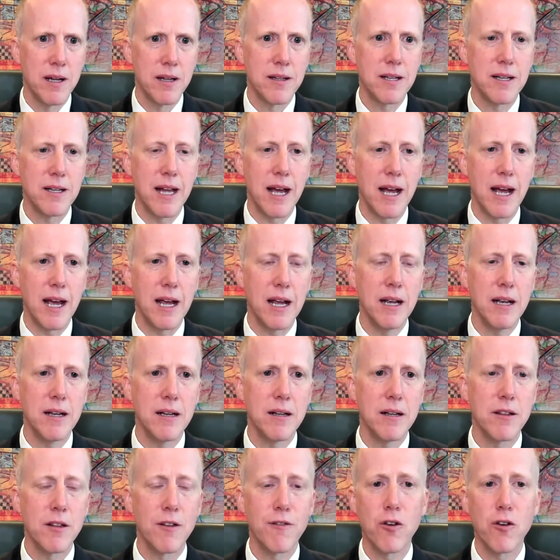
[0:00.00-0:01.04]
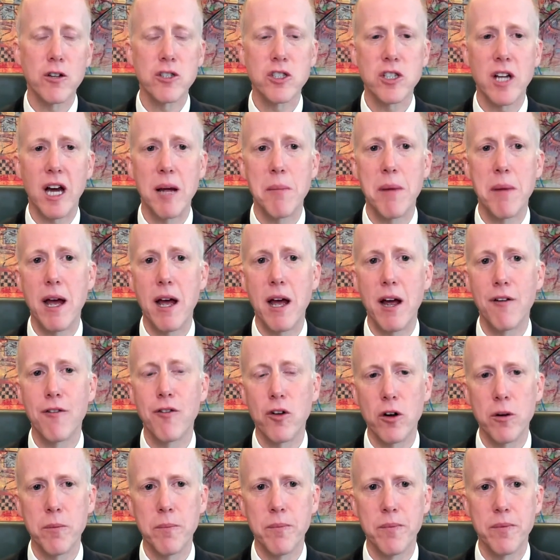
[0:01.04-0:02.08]
Today, the first time
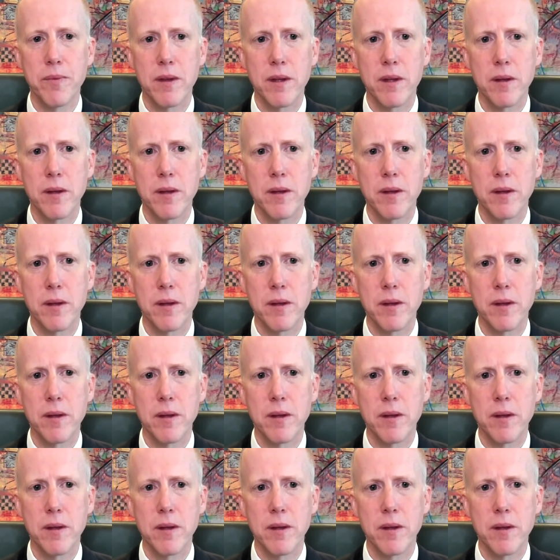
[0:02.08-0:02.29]
ever,